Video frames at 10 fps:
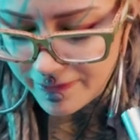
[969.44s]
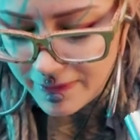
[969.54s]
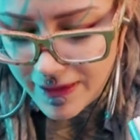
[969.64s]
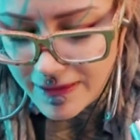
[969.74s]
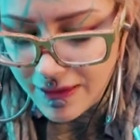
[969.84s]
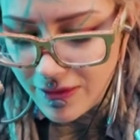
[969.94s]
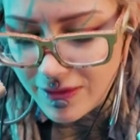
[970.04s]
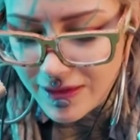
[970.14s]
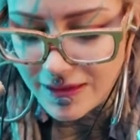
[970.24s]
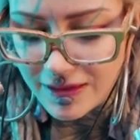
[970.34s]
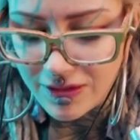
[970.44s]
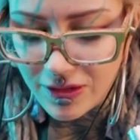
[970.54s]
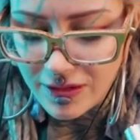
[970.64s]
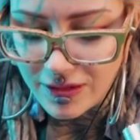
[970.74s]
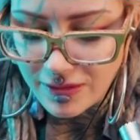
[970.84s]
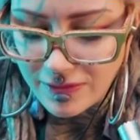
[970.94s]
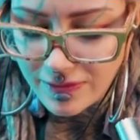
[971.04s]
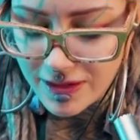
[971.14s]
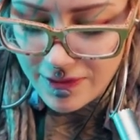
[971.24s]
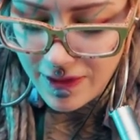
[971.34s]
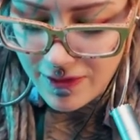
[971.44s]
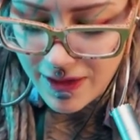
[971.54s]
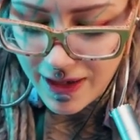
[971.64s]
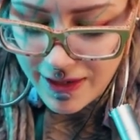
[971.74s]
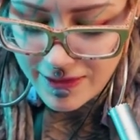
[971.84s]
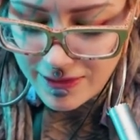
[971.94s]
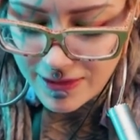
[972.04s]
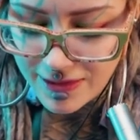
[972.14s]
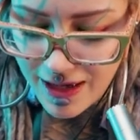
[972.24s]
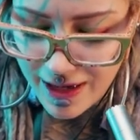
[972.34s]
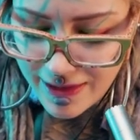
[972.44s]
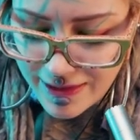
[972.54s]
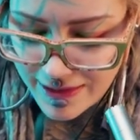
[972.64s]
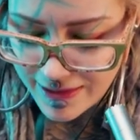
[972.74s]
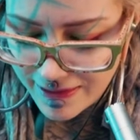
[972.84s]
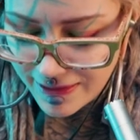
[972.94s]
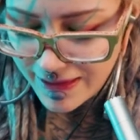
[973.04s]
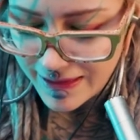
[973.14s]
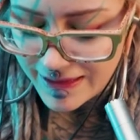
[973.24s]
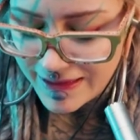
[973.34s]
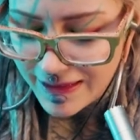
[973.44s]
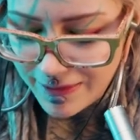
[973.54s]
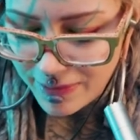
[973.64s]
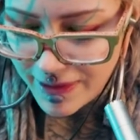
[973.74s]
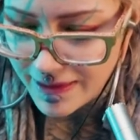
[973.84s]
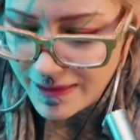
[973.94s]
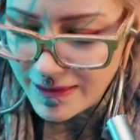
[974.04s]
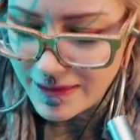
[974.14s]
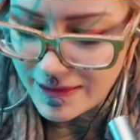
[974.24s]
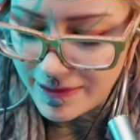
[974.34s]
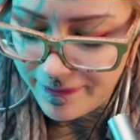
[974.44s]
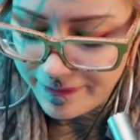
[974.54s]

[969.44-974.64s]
As I already told you, it's very hard to slice in pieces.